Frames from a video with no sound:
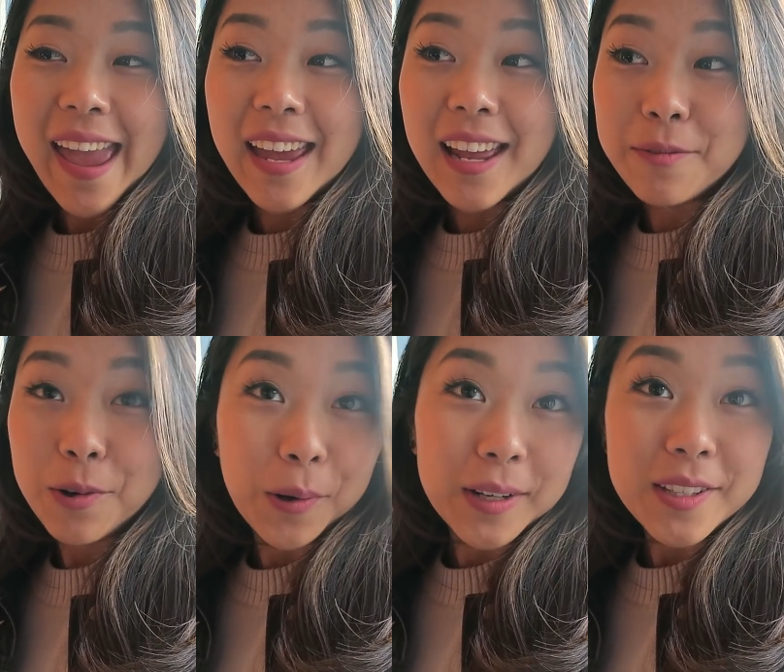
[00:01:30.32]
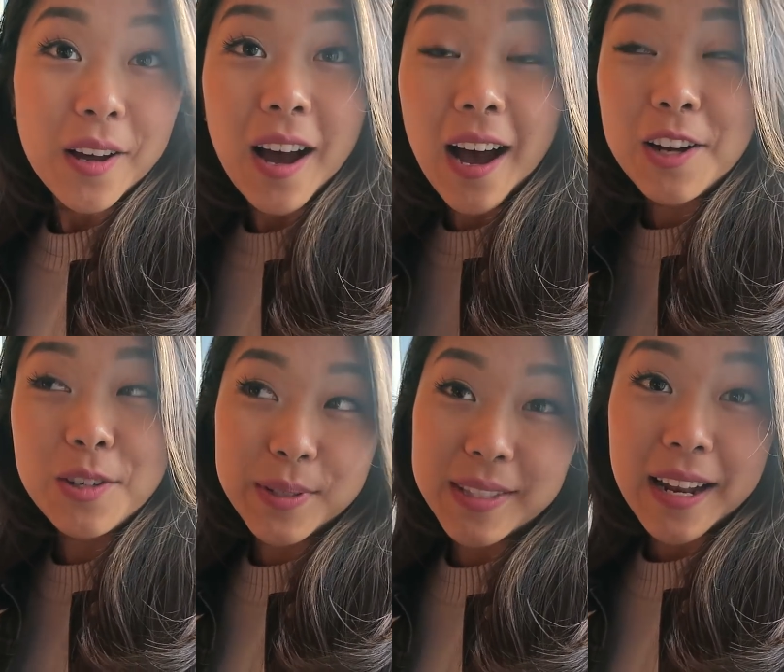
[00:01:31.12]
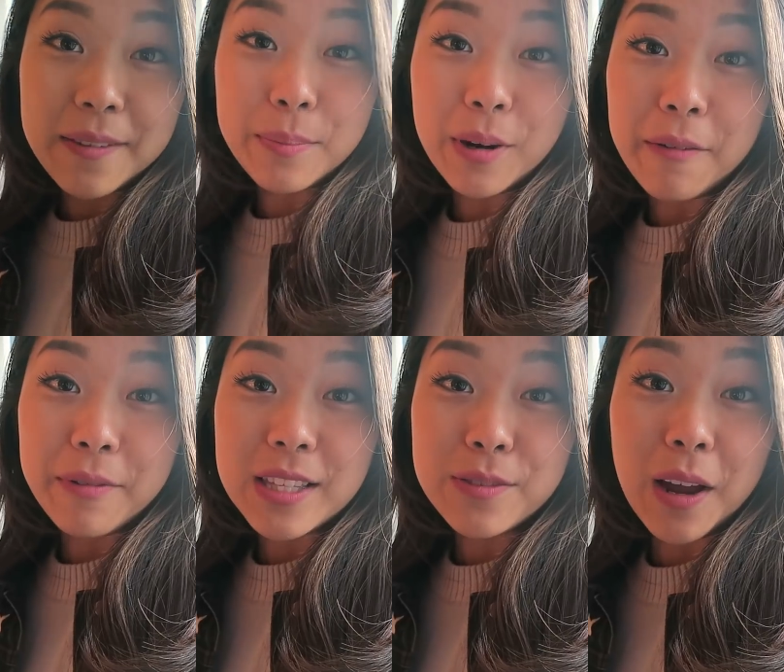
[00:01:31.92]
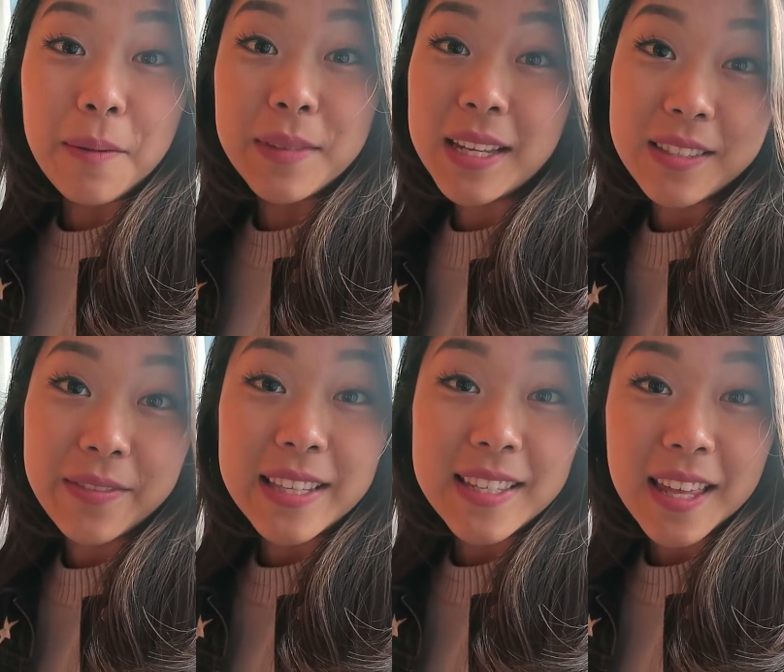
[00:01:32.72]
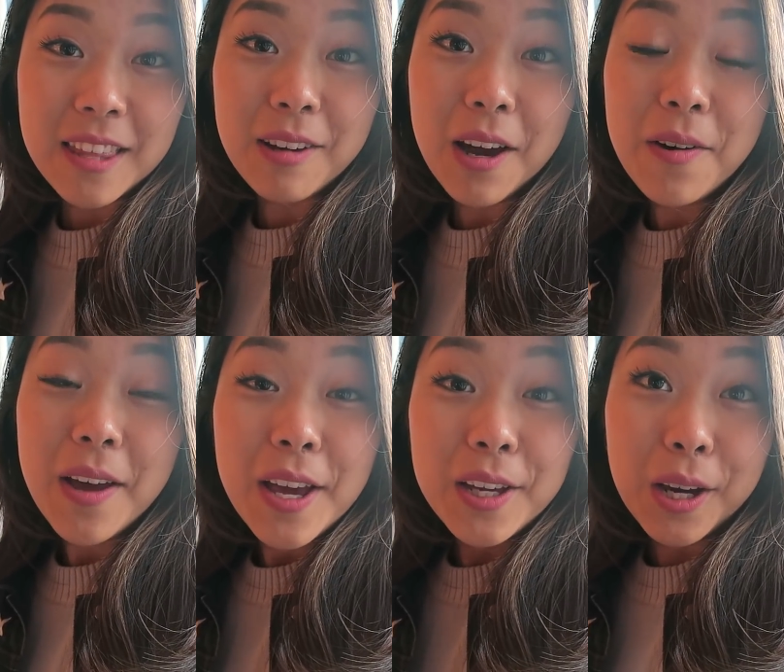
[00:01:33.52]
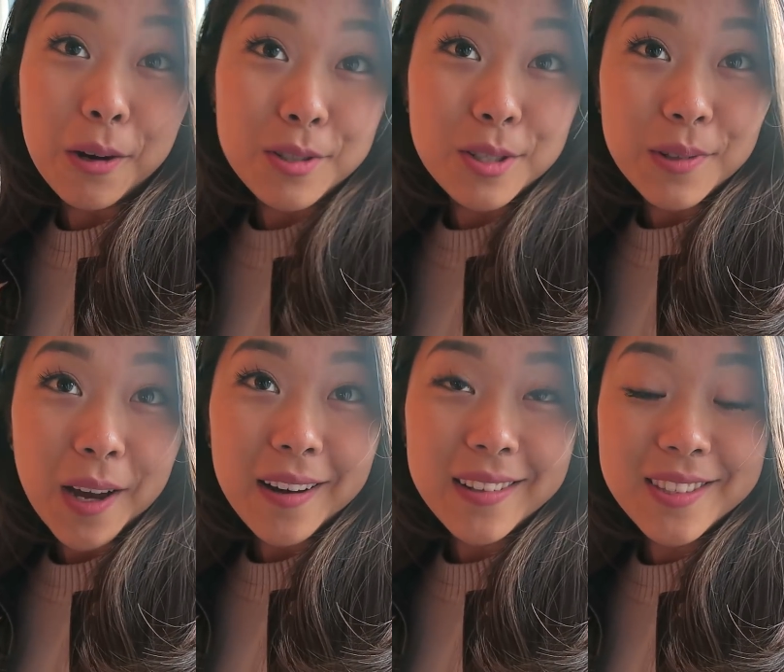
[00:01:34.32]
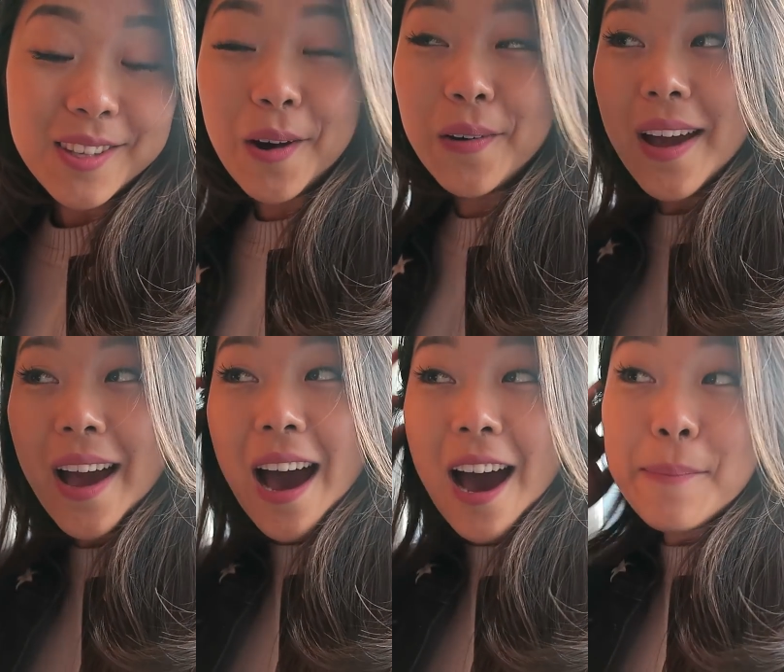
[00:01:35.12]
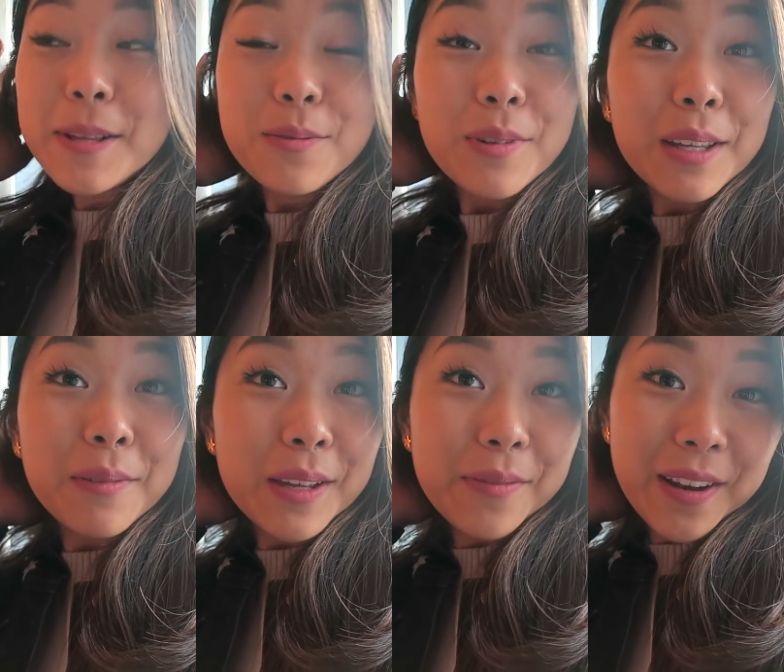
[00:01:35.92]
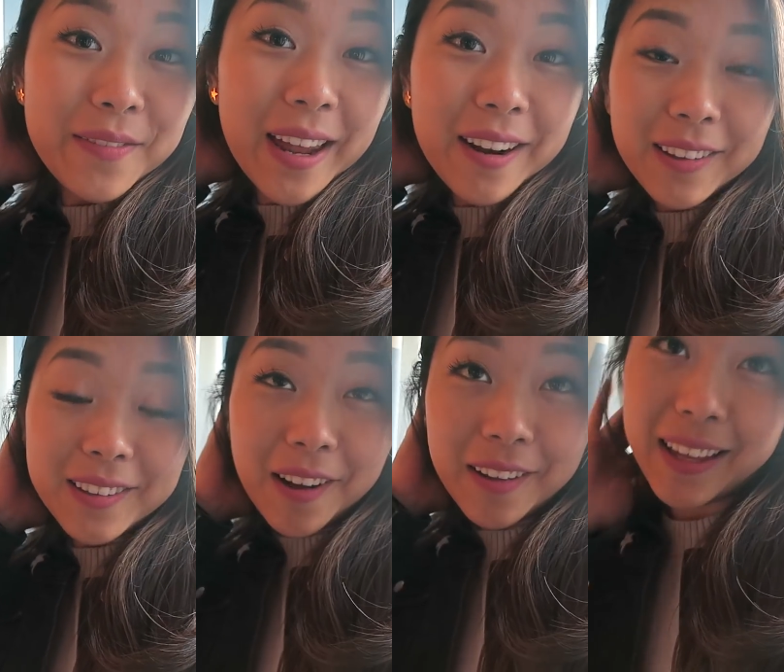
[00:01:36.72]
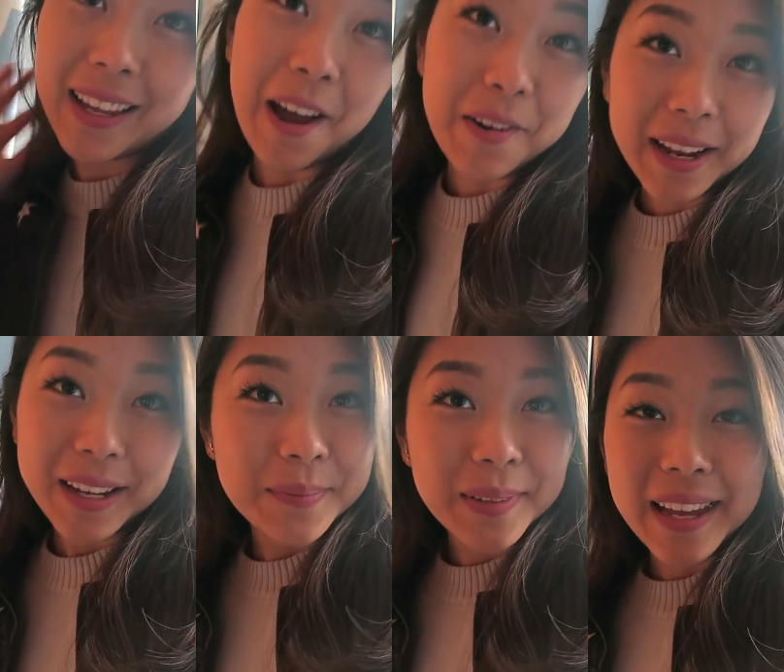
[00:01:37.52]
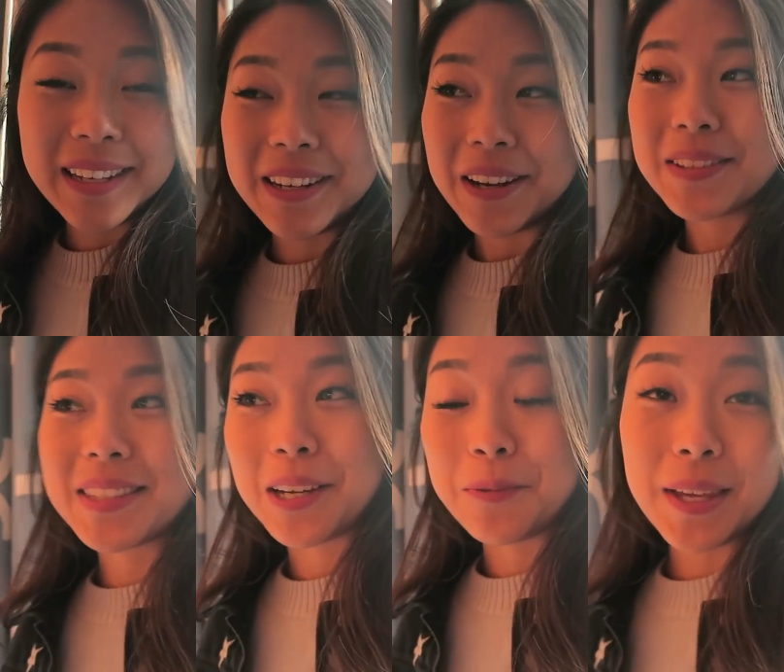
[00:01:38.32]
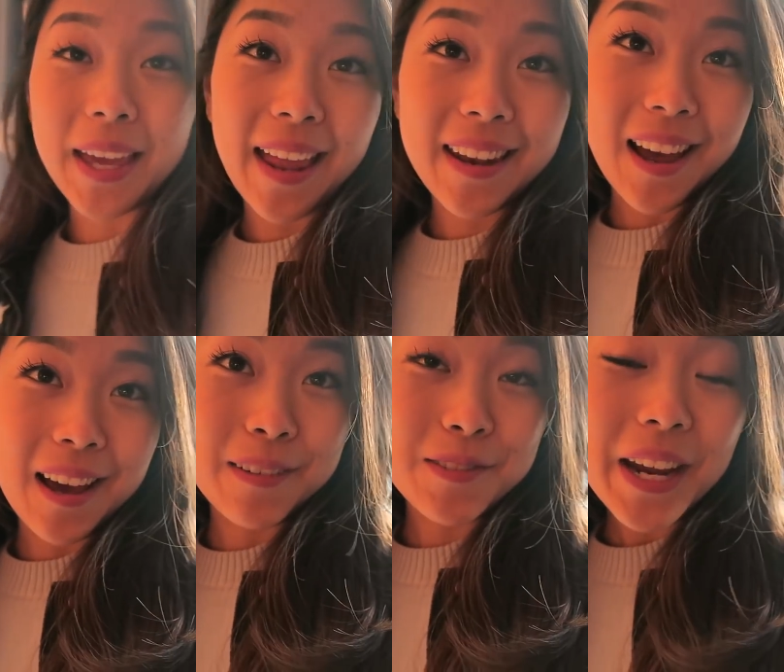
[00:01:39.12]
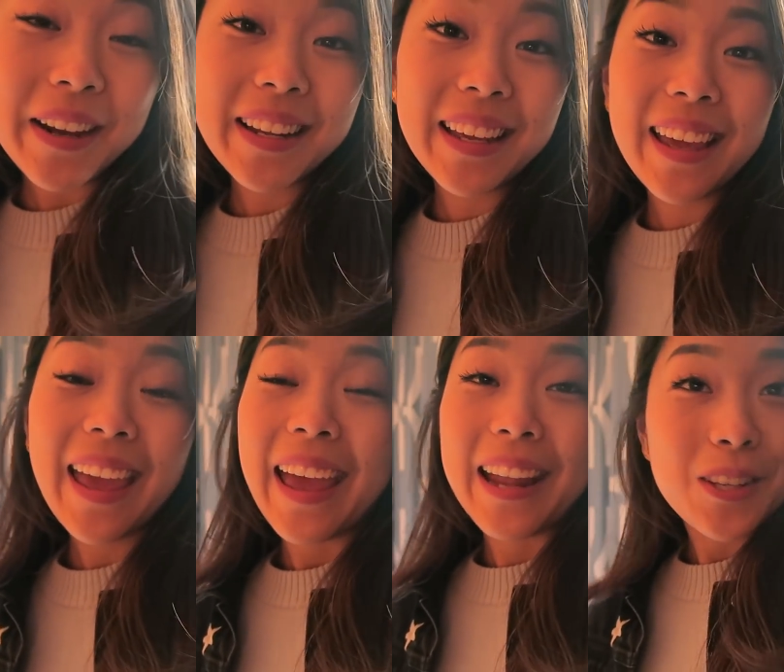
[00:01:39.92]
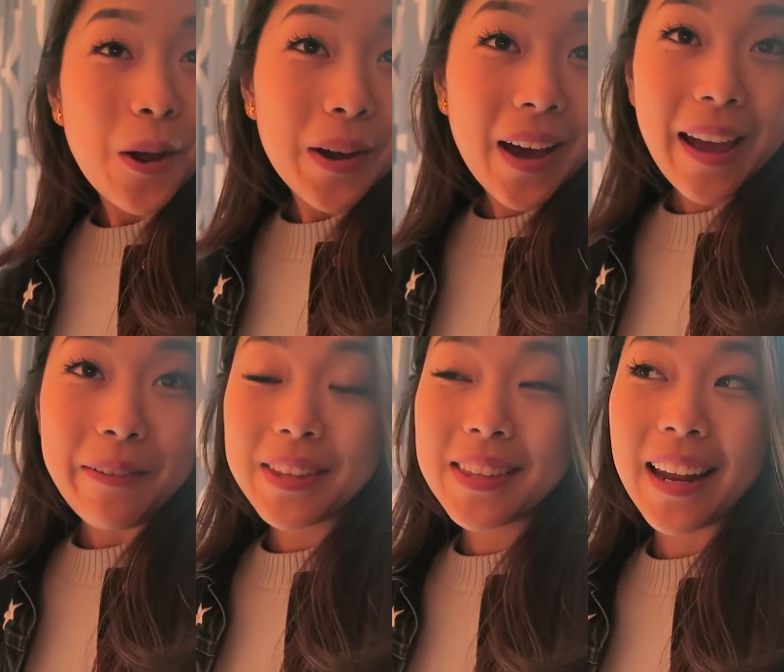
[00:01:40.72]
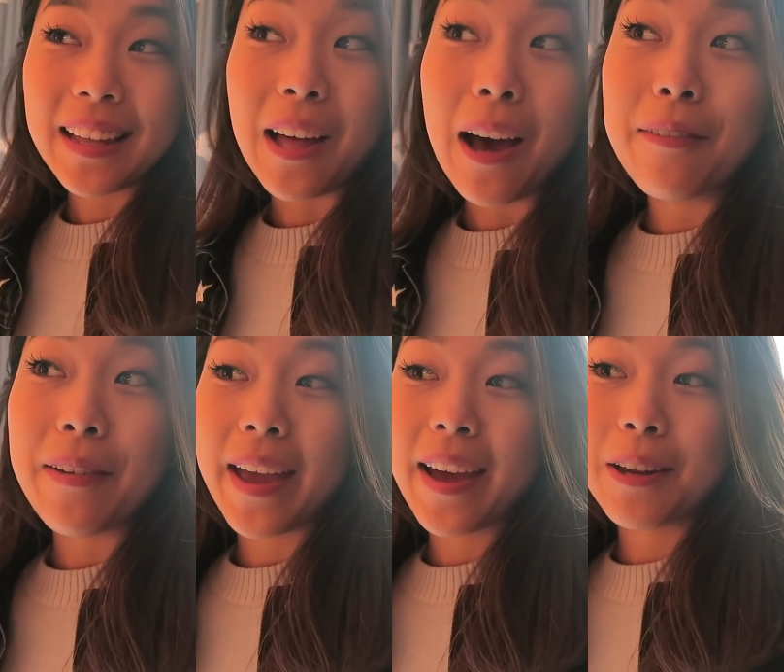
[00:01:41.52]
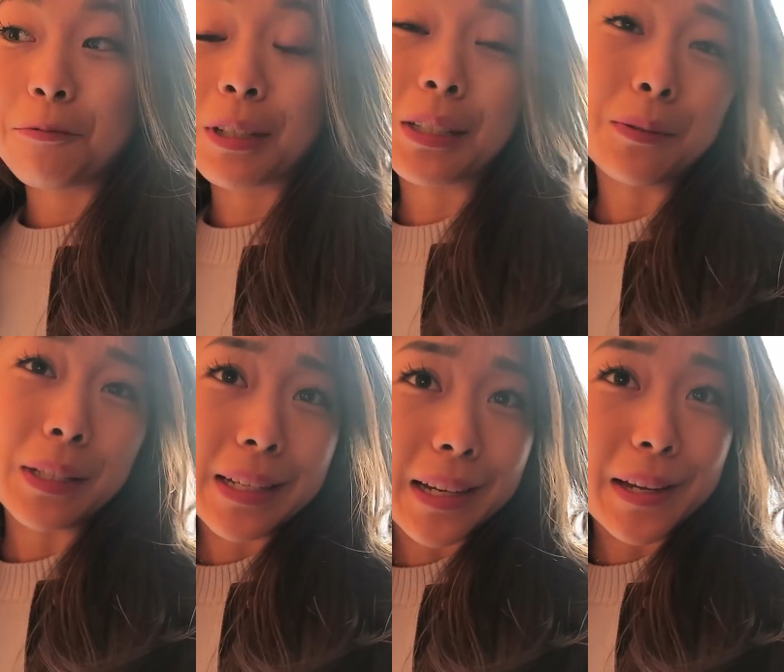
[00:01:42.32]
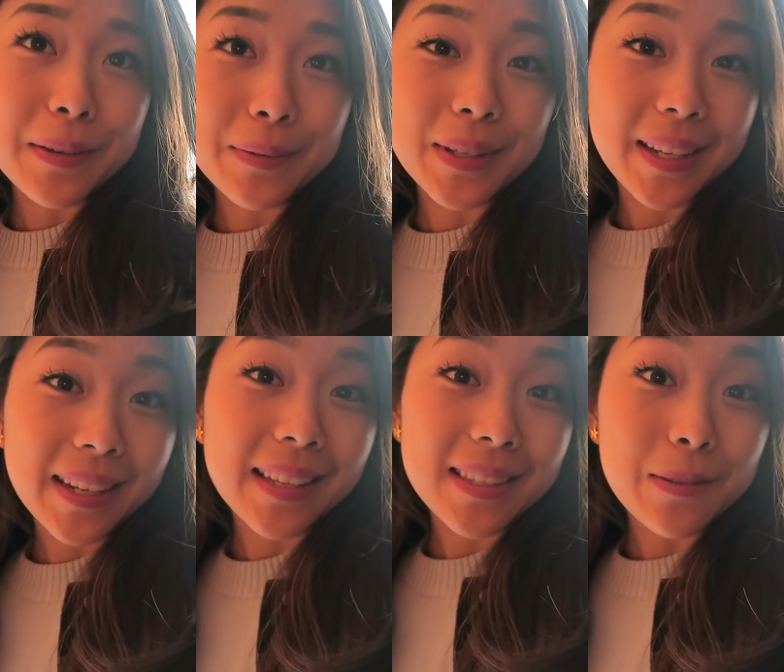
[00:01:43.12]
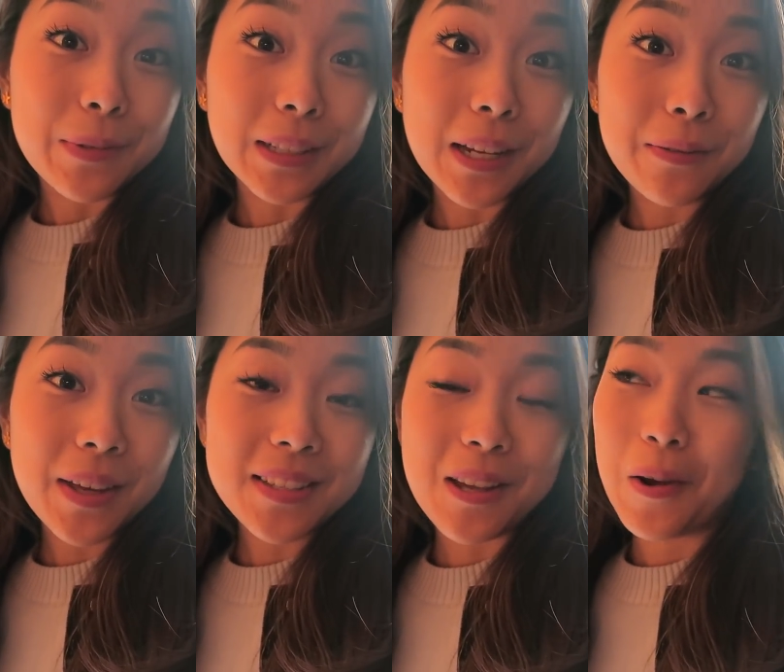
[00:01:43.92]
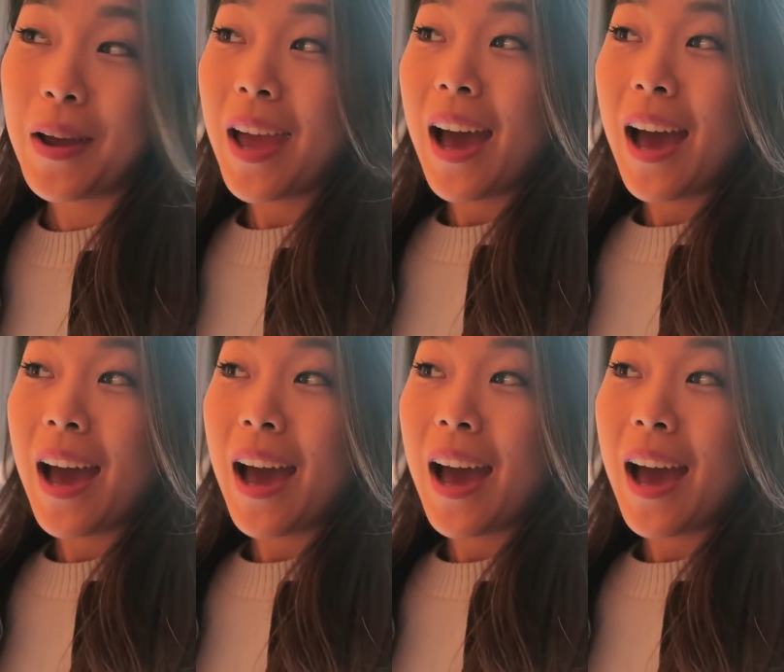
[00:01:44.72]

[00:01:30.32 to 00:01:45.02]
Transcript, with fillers: and of course 100% of the profits from these events that they throw go to dogs so um, it's a really really fun event all in all like how can I complain you know it's like a weekend of charity and yoga everything that I love and really really good vegan eats in Philadelphia so